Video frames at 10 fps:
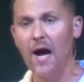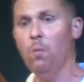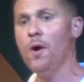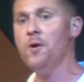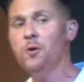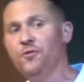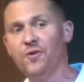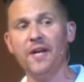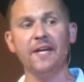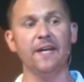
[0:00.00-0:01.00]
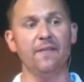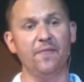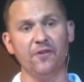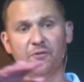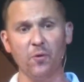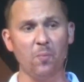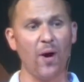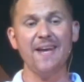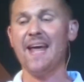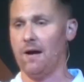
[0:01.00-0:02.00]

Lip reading: I wonder who's sitting in this room right